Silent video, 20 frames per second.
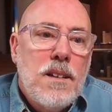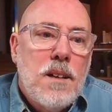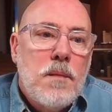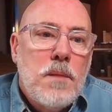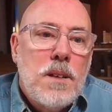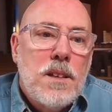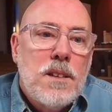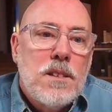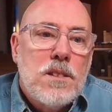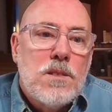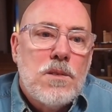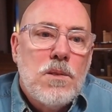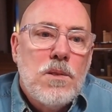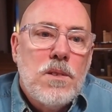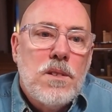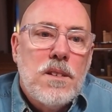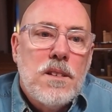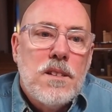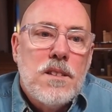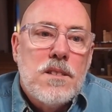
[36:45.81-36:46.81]
I mean, the
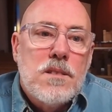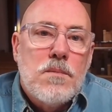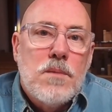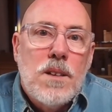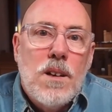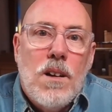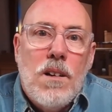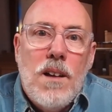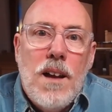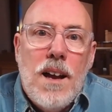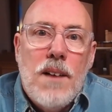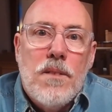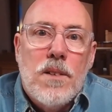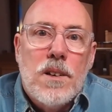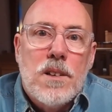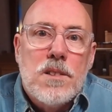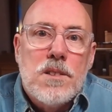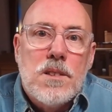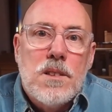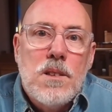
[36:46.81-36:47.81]
truth is we all have
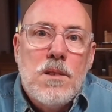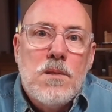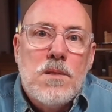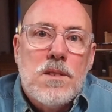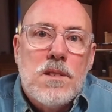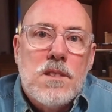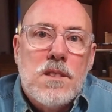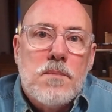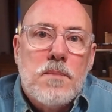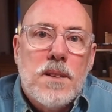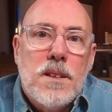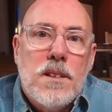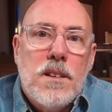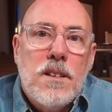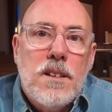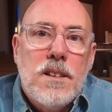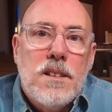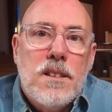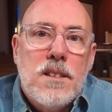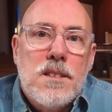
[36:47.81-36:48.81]
our excuses, but
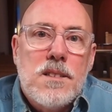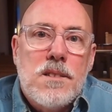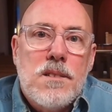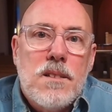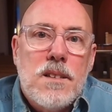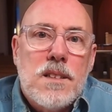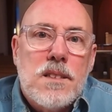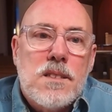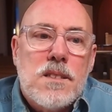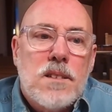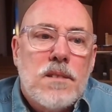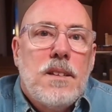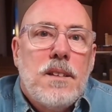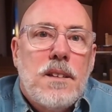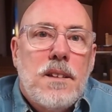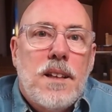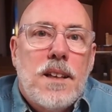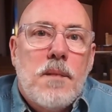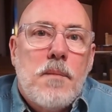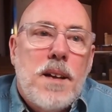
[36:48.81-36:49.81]
look at this list.
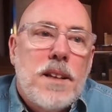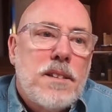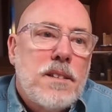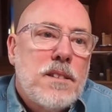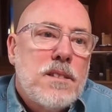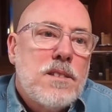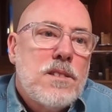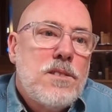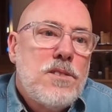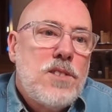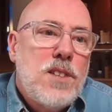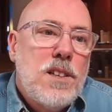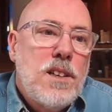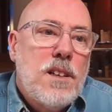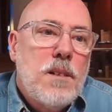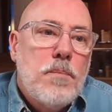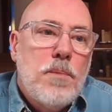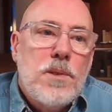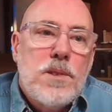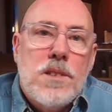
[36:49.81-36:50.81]
Think about this
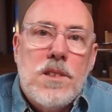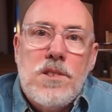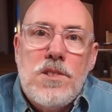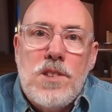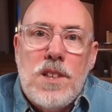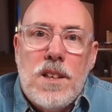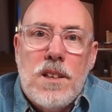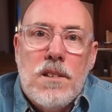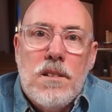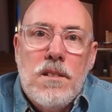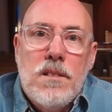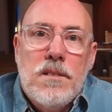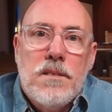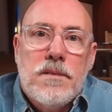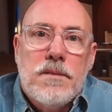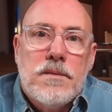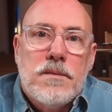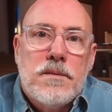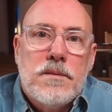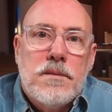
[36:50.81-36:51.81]
Jacob was a cheater,
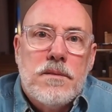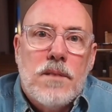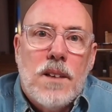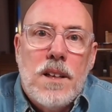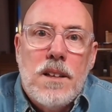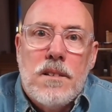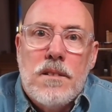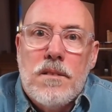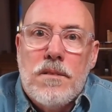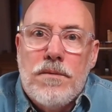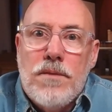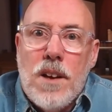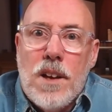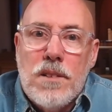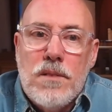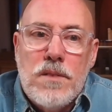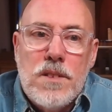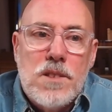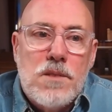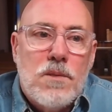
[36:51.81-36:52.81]
right?
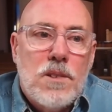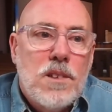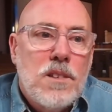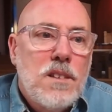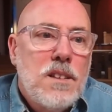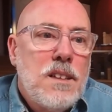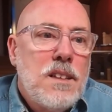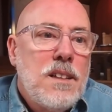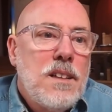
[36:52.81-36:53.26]
Father of Israel.